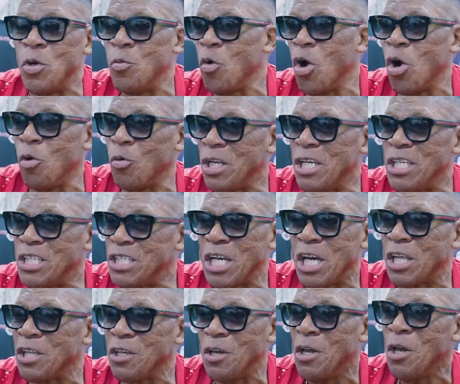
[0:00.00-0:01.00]
We war with
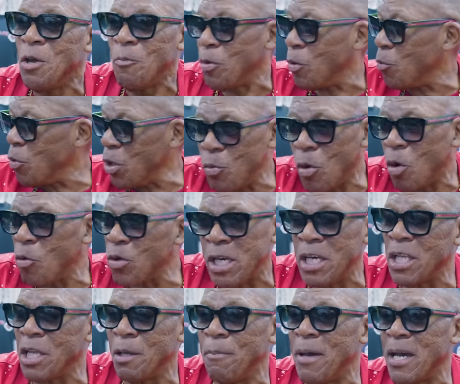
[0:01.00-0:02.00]
each other, but we
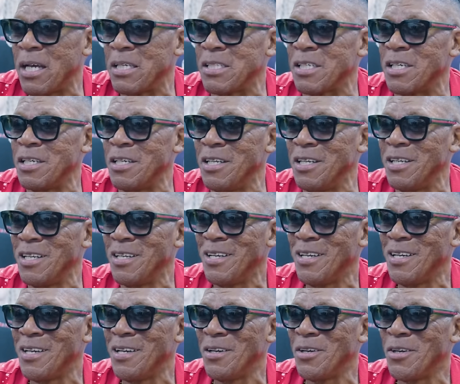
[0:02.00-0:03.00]
won't kill a Mexican.
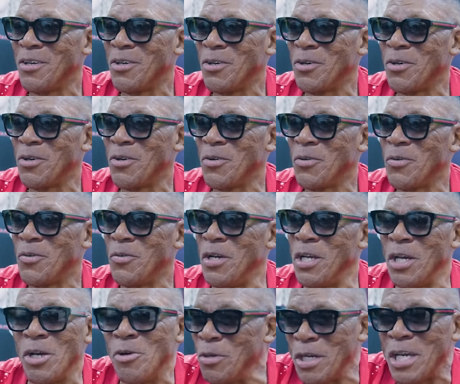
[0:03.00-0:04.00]

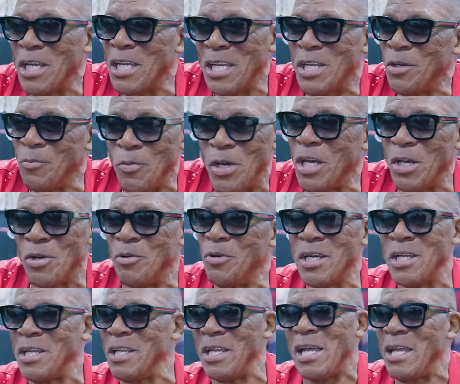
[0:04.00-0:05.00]
We ain't gonna get it. We ain't
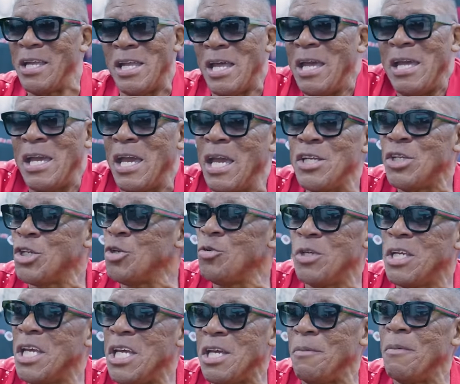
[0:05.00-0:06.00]
gonna get they, they, they
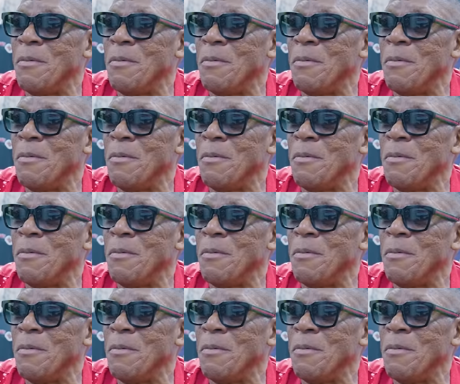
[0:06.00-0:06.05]
too